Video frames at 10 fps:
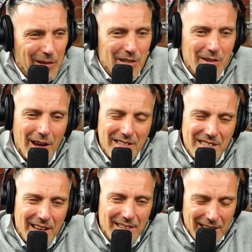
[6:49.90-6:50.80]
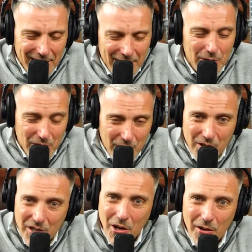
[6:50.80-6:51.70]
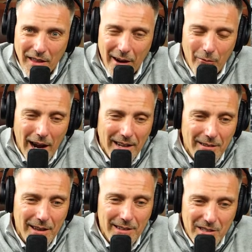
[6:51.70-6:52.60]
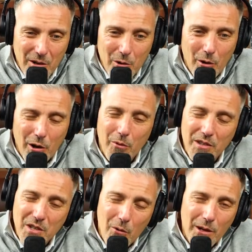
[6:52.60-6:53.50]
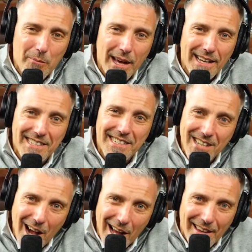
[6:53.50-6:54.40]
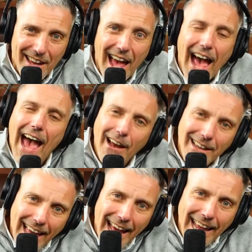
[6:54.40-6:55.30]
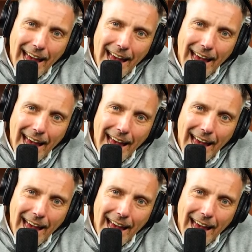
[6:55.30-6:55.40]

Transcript: gentlemen. Uh, you you just heard that right. Uh, you started working with Tony Bennett's son. How did that